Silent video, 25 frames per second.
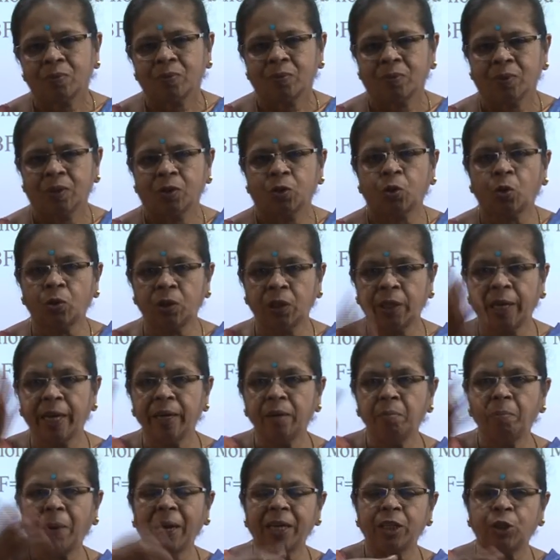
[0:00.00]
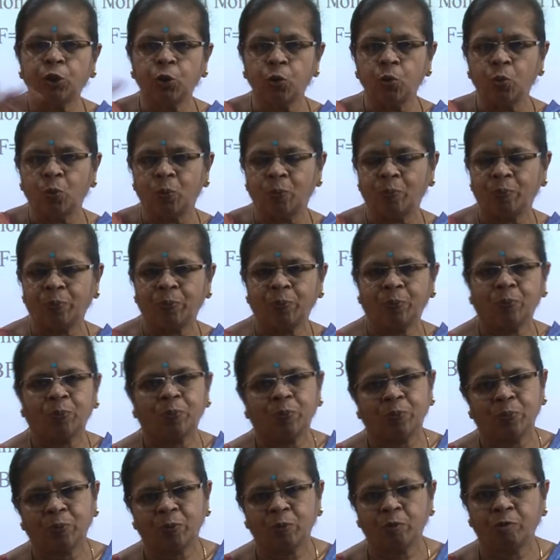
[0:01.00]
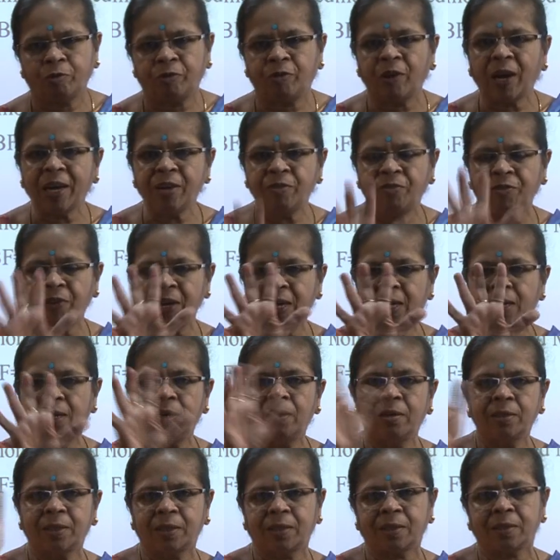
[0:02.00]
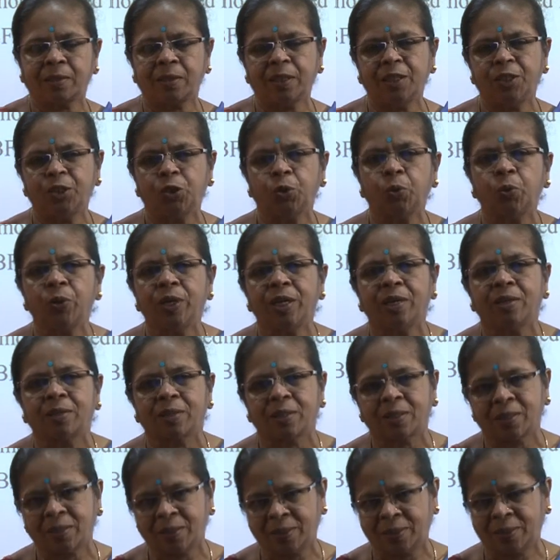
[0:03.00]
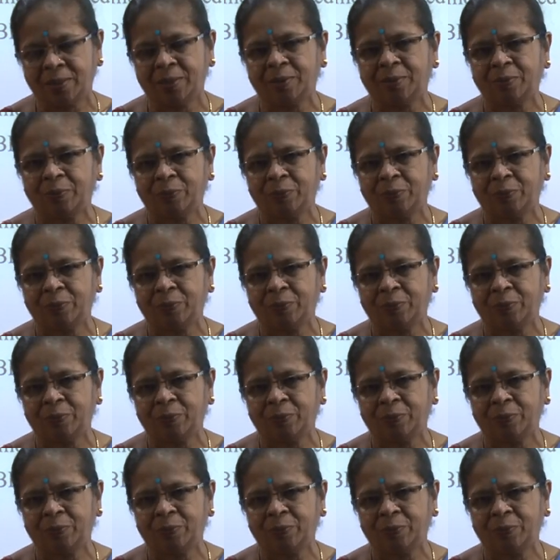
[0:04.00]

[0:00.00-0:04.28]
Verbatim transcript: So, 10 by 2, 5 failures in 2 years.